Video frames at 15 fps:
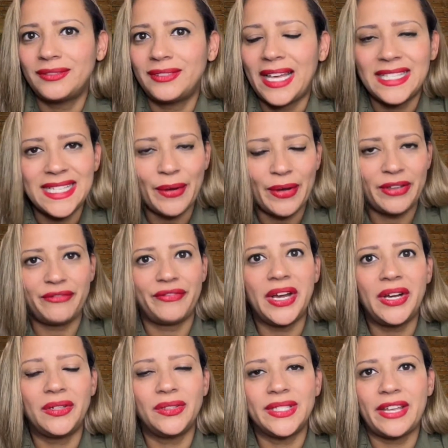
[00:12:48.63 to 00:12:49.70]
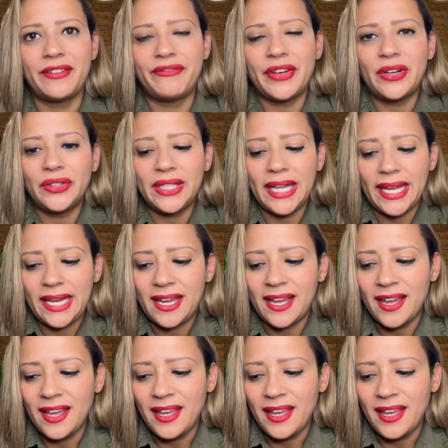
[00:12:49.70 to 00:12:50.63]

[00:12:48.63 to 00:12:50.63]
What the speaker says: That's how I felt. I felt like